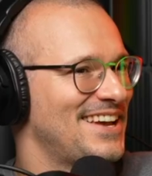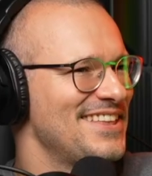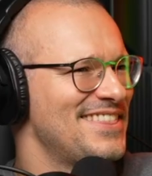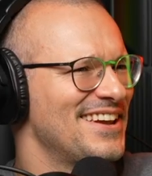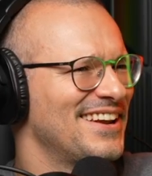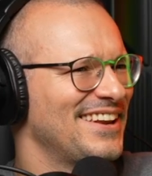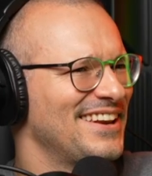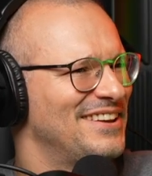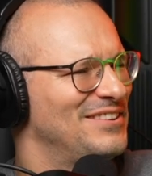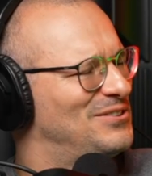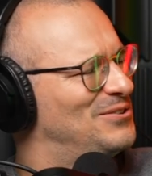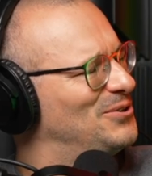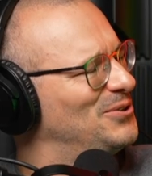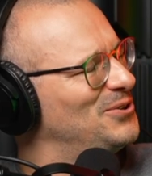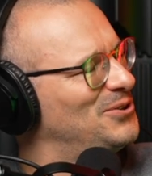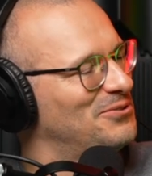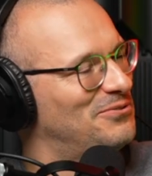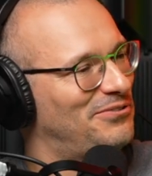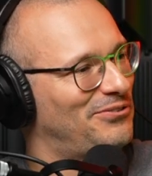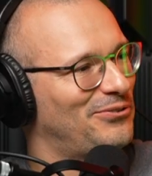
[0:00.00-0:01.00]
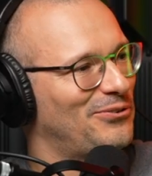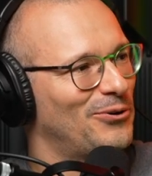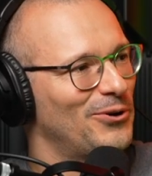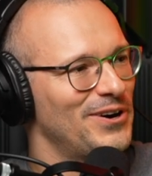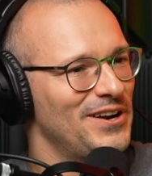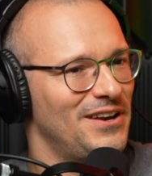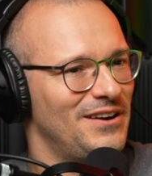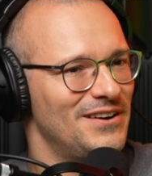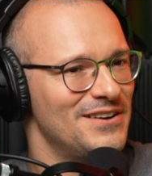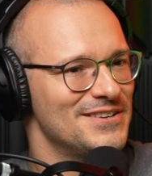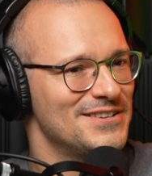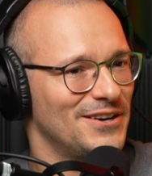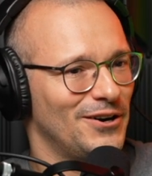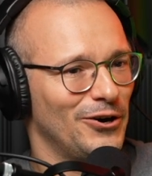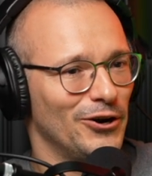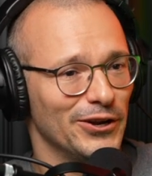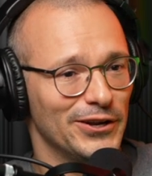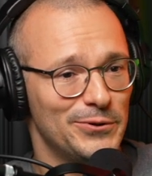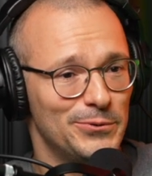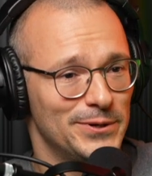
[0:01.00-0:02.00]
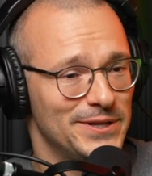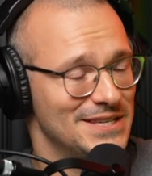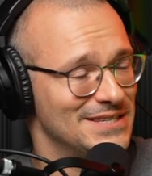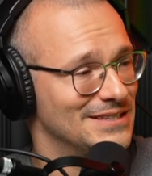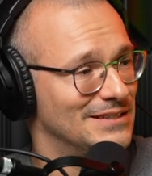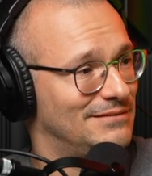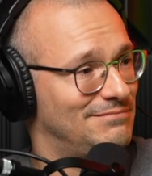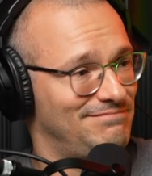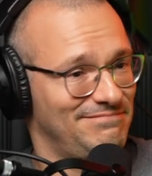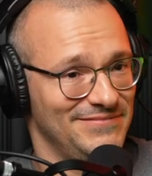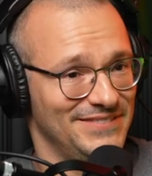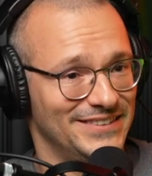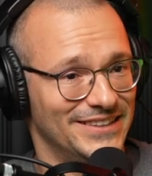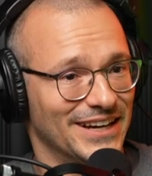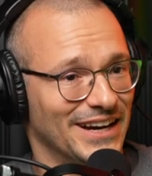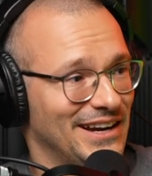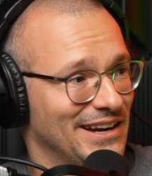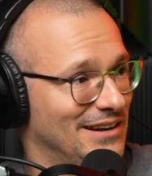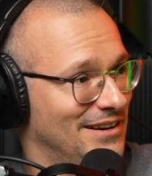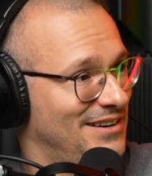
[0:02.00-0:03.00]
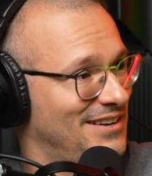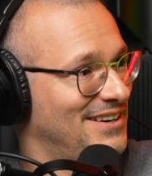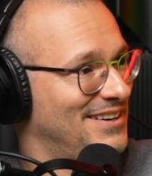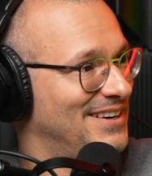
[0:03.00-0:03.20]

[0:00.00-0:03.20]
think in two to four years, Hollywood is done.